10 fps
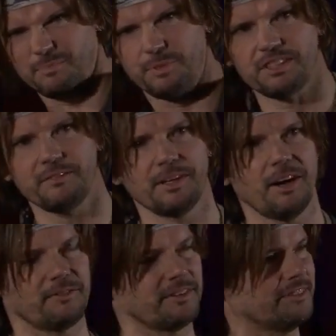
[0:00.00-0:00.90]
push everybody
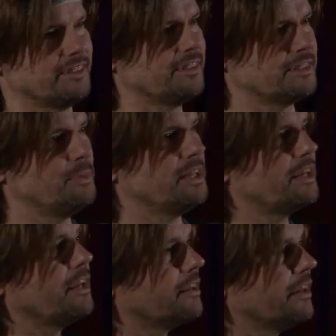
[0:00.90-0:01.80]
off and to be the
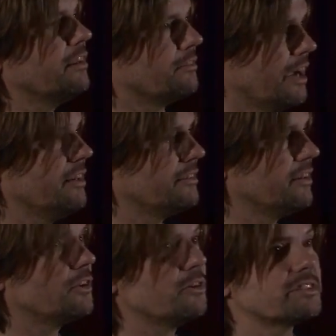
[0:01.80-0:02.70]
king of the hill, right? You all
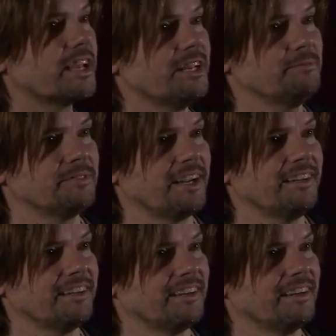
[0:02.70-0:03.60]
know this game, right?
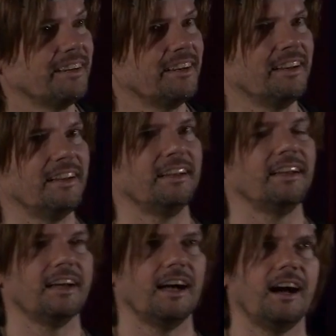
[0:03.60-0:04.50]

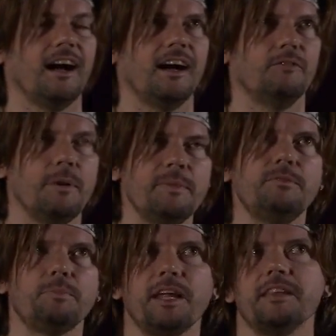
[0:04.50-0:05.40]
Women
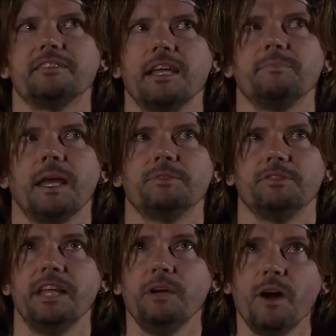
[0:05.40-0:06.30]
would play the same game too.
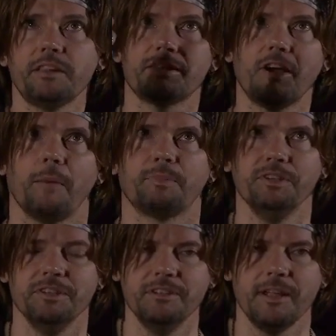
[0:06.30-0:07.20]
They want the top
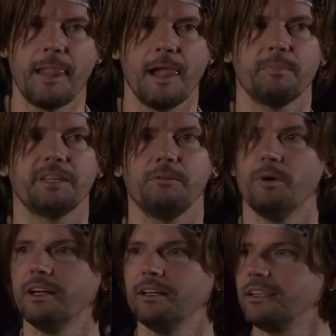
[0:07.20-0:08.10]
too, but they
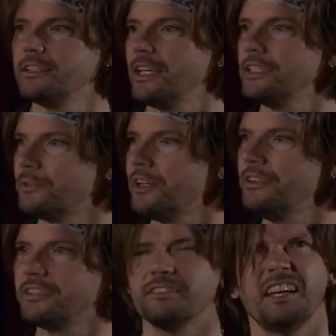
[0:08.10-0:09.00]
want it in consensus with
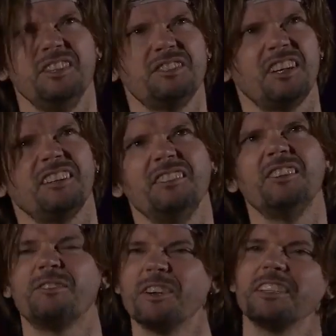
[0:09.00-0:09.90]
others. Okay, you
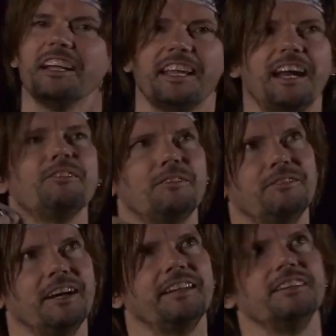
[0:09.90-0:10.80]
go first, and then I'll
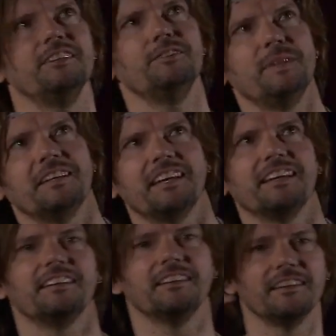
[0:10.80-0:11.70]
go, and you be the
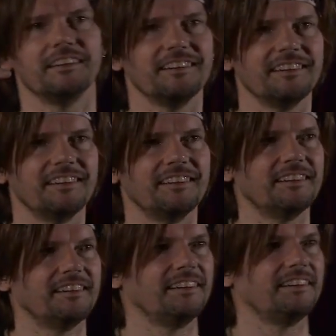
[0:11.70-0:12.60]
king. And
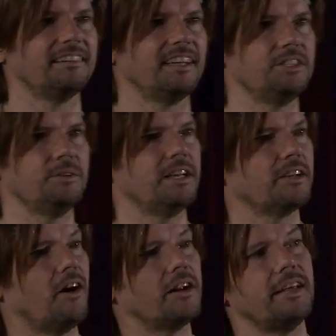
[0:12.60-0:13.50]
they do it in the
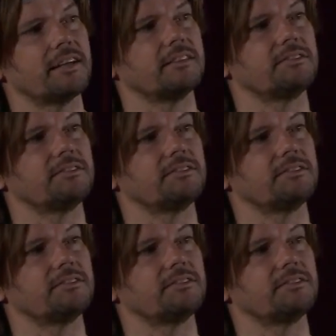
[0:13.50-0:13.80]
context of